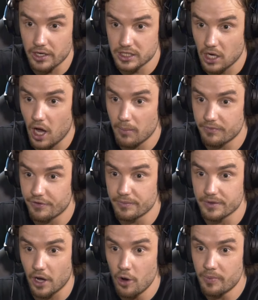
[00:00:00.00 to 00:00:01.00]
on his arm from
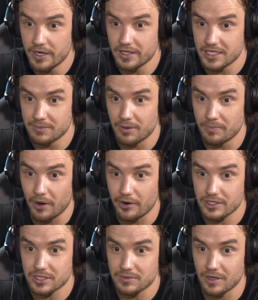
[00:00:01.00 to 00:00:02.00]
the opening the Dybbuk
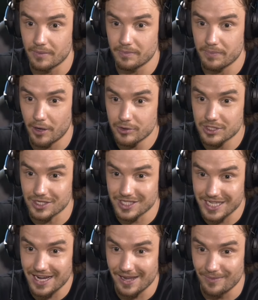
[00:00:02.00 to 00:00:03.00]
box that Post had
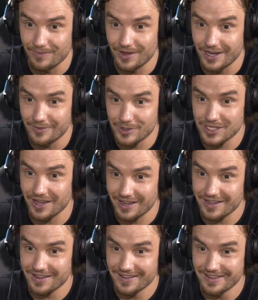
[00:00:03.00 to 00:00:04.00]
sent him. And it was
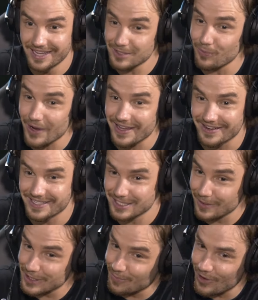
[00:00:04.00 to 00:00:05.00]
like, it's weird. It's
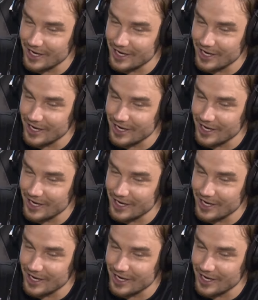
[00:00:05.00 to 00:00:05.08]
yeah.